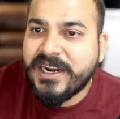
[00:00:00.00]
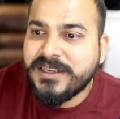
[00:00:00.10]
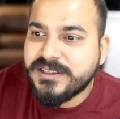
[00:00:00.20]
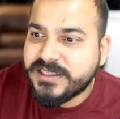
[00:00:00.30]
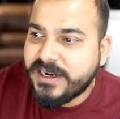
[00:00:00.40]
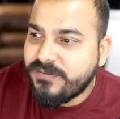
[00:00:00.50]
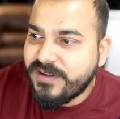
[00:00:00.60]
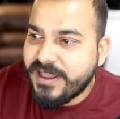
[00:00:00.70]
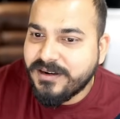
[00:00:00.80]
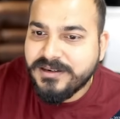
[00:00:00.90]
get this kind of
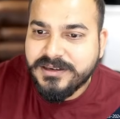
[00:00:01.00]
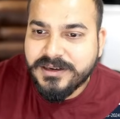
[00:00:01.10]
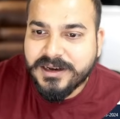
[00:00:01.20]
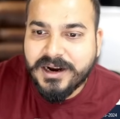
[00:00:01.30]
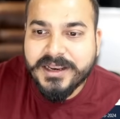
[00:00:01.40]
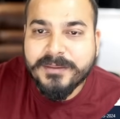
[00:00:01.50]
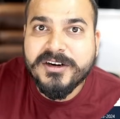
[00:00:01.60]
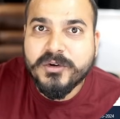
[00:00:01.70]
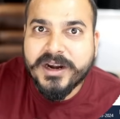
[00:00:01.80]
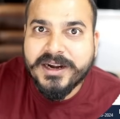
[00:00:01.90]
error,
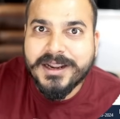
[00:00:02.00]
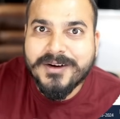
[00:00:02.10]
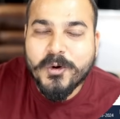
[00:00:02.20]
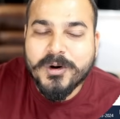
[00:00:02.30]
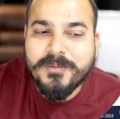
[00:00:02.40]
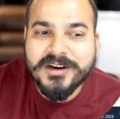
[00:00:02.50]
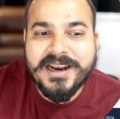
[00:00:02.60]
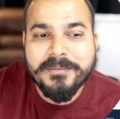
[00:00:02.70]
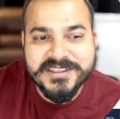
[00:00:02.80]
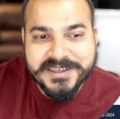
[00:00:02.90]
unable to render code block,
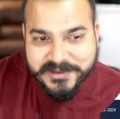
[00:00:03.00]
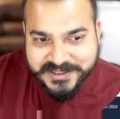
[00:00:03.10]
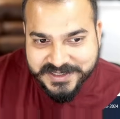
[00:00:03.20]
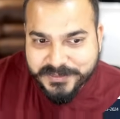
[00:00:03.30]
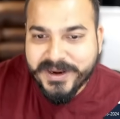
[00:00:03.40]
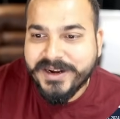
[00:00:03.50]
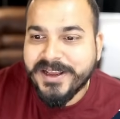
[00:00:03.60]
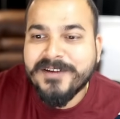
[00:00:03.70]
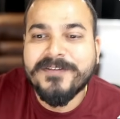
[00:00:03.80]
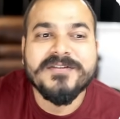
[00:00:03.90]
that basically means this
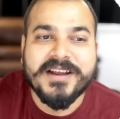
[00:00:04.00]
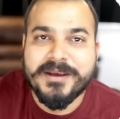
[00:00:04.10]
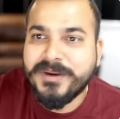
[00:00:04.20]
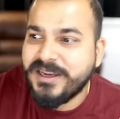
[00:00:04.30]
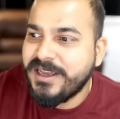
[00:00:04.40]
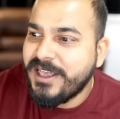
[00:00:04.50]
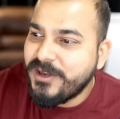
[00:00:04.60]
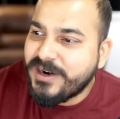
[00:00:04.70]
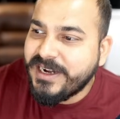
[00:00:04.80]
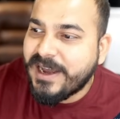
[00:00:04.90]
PDF is very big.
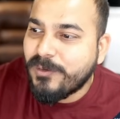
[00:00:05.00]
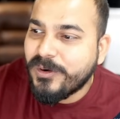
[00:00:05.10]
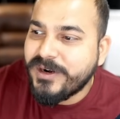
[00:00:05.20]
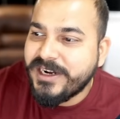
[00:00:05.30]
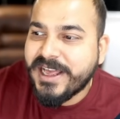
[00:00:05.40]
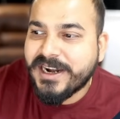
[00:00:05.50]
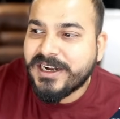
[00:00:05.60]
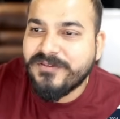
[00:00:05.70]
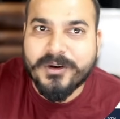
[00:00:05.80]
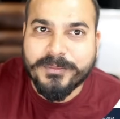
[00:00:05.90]
You can download it
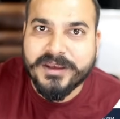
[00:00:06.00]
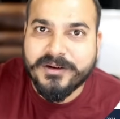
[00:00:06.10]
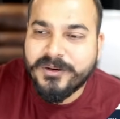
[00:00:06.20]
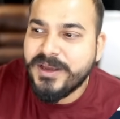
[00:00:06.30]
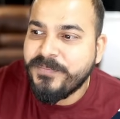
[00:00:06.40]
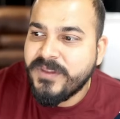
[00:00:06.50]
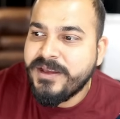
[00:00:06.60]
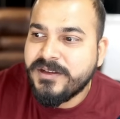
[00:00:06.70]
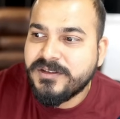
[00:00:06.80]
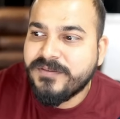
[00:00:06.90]
directly from here. Okay.
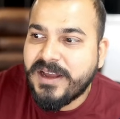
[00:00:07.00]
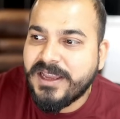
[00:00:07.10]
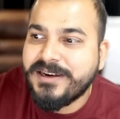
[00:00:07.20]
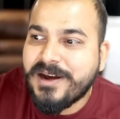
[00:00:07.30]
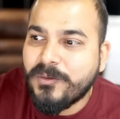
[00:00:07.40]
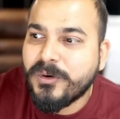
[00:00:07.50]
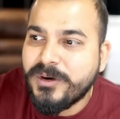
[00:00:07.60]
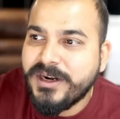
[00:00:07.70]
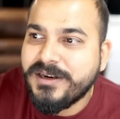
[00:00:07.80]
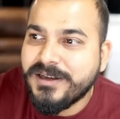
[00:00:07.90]
So if I
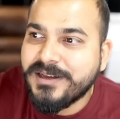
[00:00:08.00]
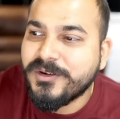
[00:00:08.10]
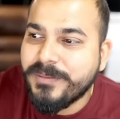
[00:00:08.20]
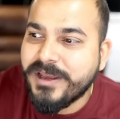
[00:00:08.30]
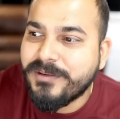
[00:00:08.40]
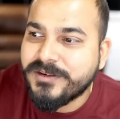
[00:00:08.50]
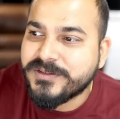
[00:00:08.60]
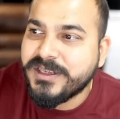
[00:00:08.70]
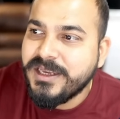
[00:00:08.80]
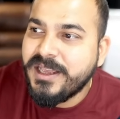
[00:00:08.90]
download it, you'll be able to
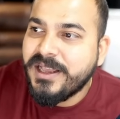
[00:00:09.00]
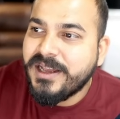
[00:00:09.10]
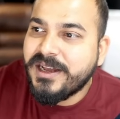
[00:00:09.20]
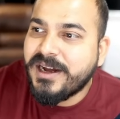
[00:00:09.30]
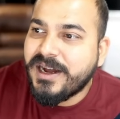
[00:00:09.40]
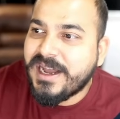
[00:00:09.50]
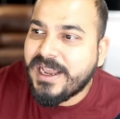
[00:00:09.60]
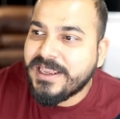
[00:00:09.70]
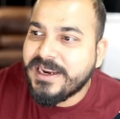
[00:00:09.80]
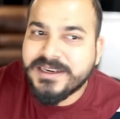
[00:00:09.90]
see,
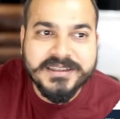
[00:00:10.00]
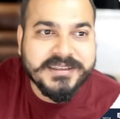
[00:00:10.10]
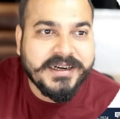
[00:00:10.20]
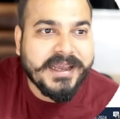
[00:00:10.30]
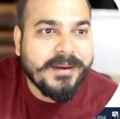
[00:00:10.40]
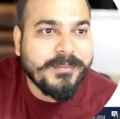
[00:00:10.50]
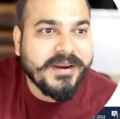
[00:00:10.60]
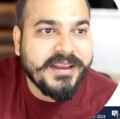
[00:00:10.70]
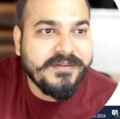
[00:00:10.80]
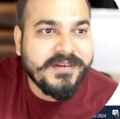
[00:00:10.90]
I get this entire
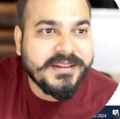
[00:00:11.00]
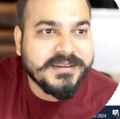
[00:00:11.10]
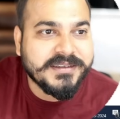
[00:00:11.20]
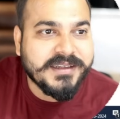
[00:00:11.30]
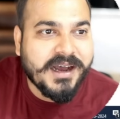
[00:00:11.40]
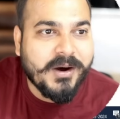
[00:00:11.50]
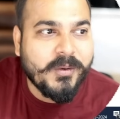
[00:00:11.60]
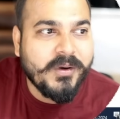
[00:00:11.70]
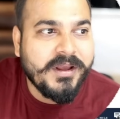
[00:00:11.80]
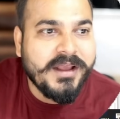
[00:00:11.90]
PDF, and this is
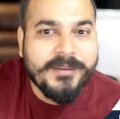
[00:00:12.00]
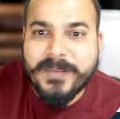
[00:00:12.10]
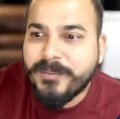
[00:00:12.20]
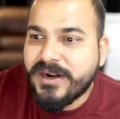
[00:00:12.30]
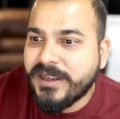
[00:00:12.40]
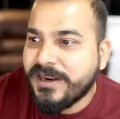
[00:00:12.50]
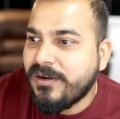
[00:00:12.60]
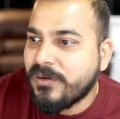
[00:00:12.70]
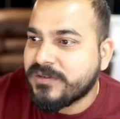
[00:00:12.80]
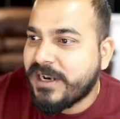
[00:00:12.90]
how my material
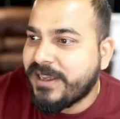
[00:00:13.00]
looks